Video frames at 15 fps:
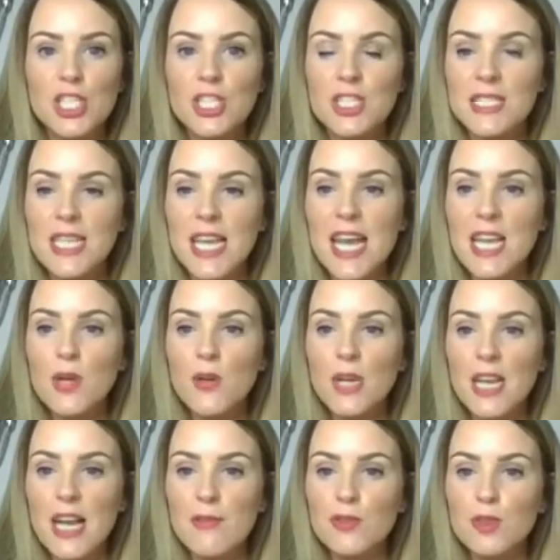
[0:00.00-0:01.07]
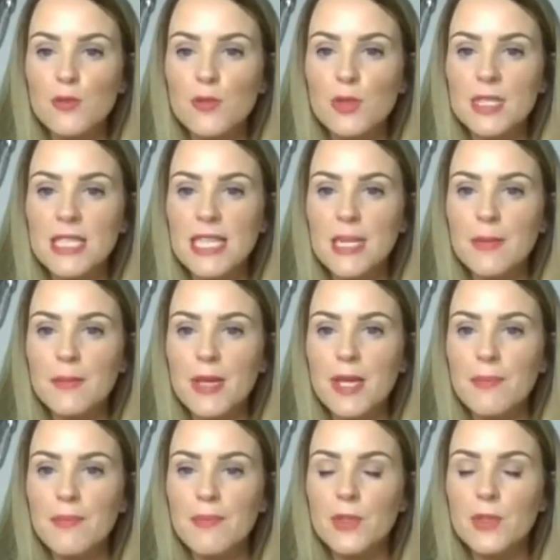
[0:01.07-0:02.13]
Does anyone have trouble
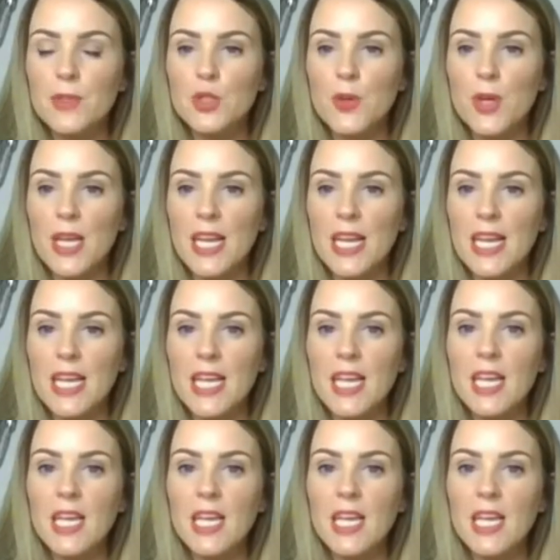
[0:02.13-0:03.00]
sleeping? Just quickly.